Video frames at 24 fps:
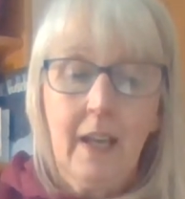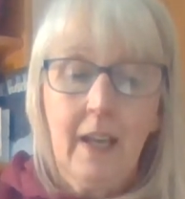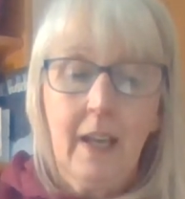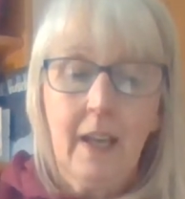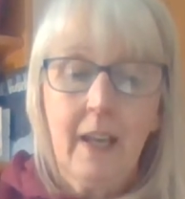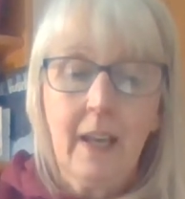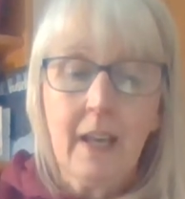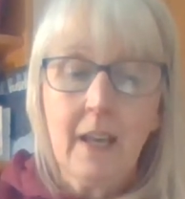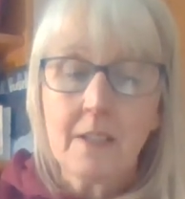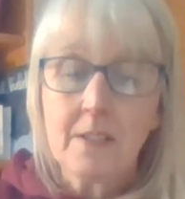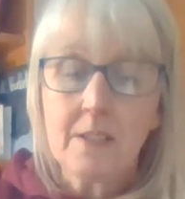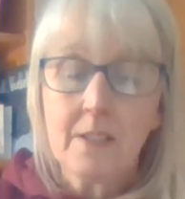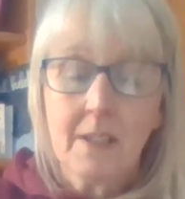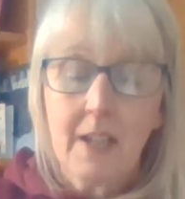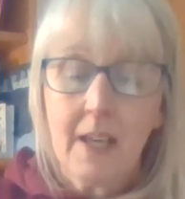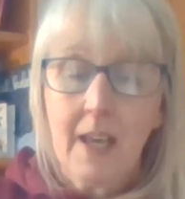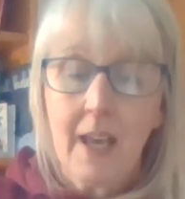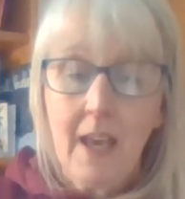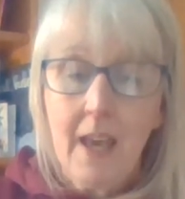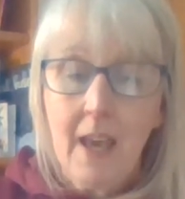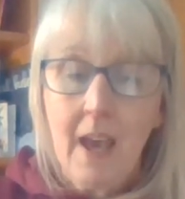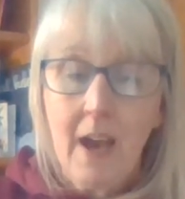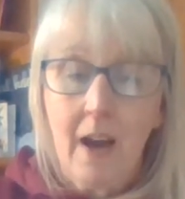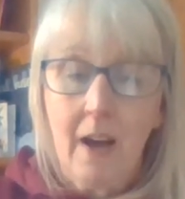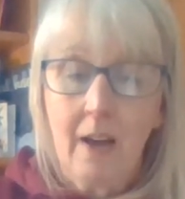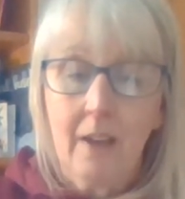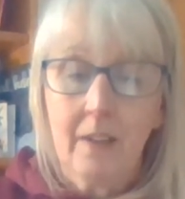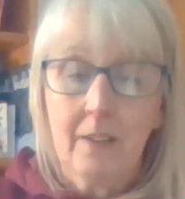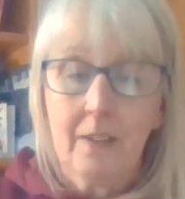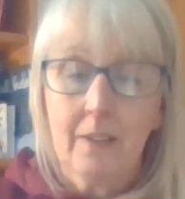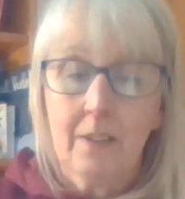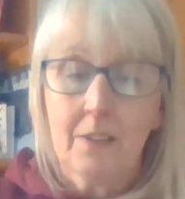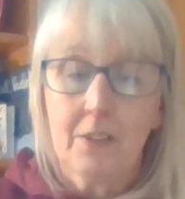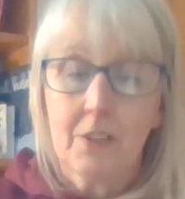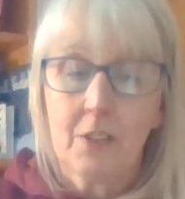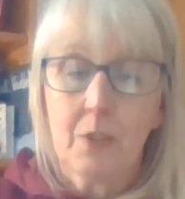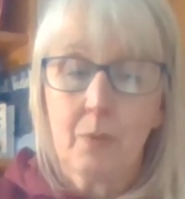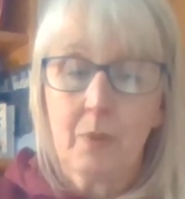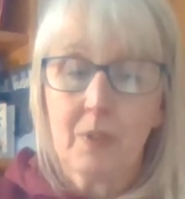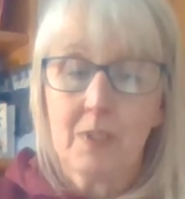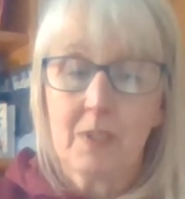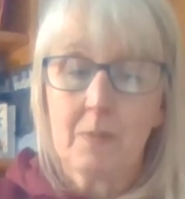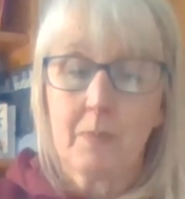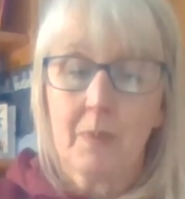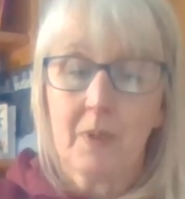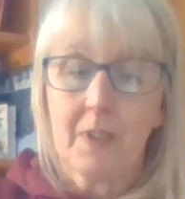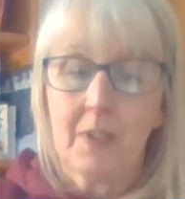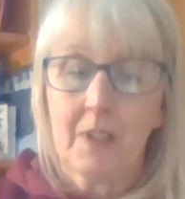"He isn't here," she
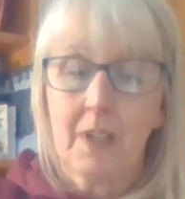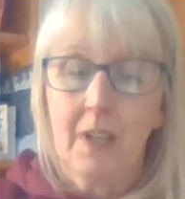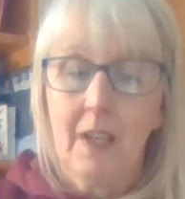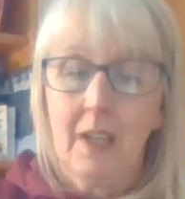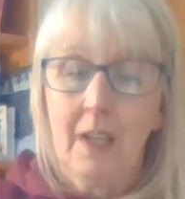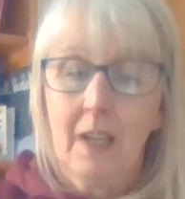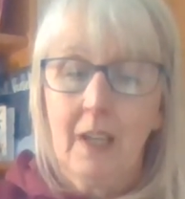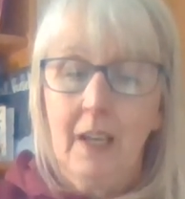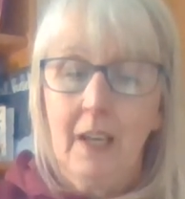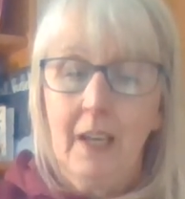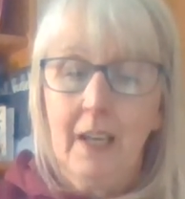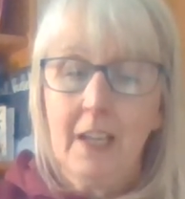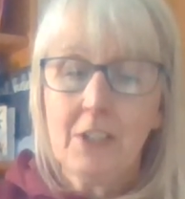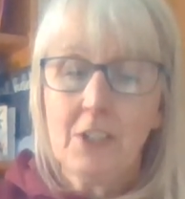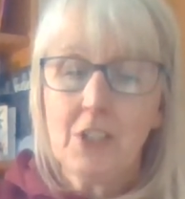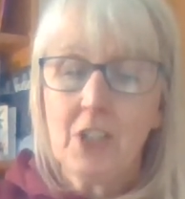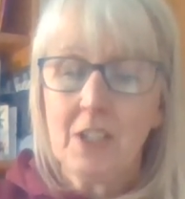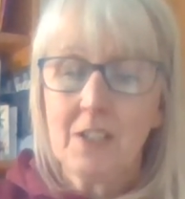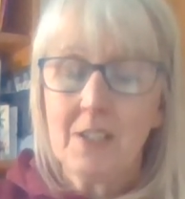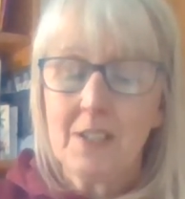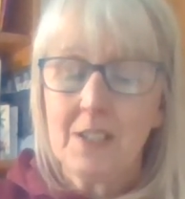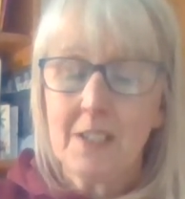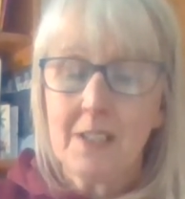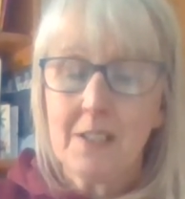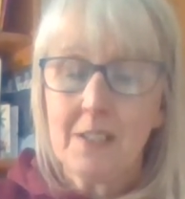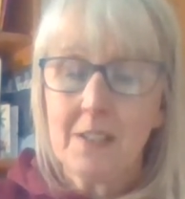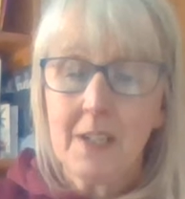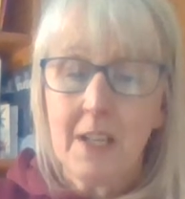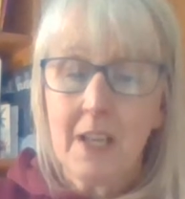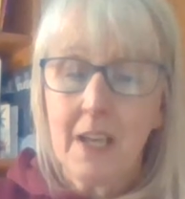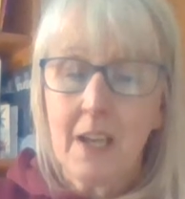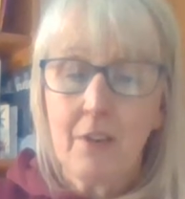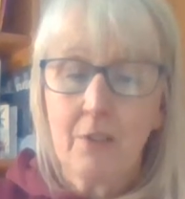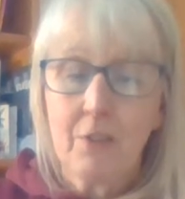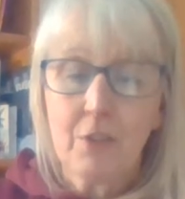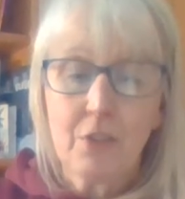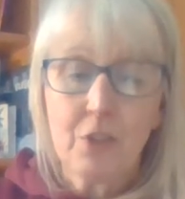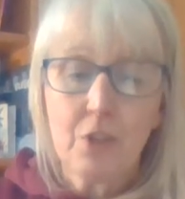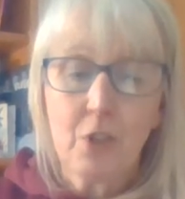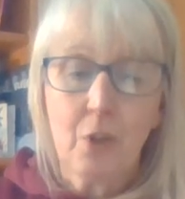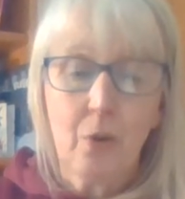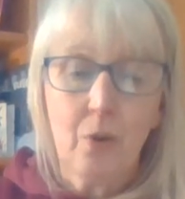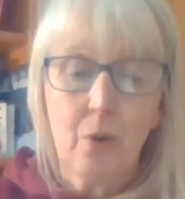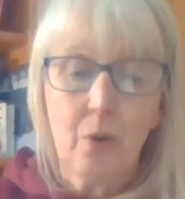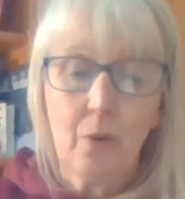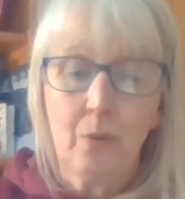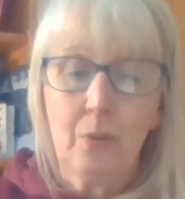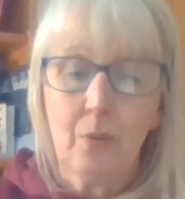whispered. "He just isn't here at
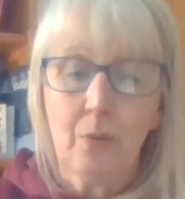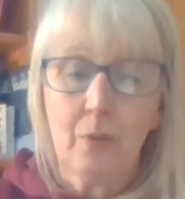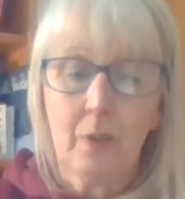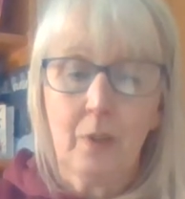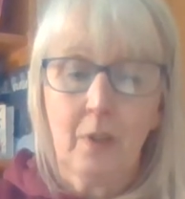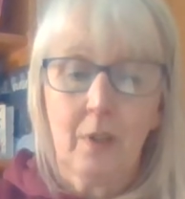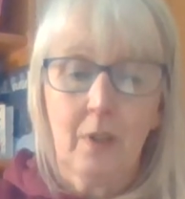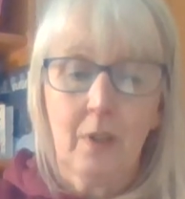all."